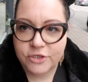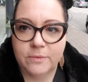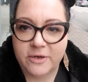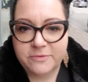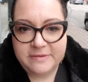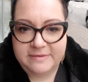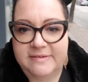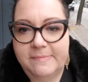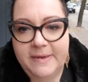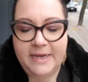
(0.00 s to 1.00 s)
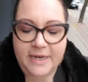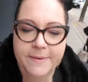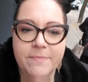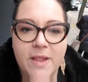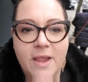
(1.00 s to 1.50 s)
she works with since the beginning
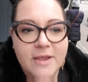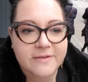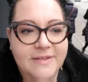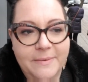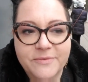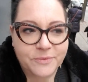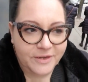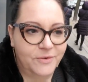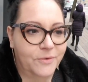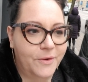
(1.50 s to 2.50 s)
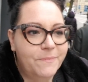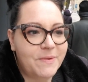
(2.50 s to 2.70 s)
so that was really cool.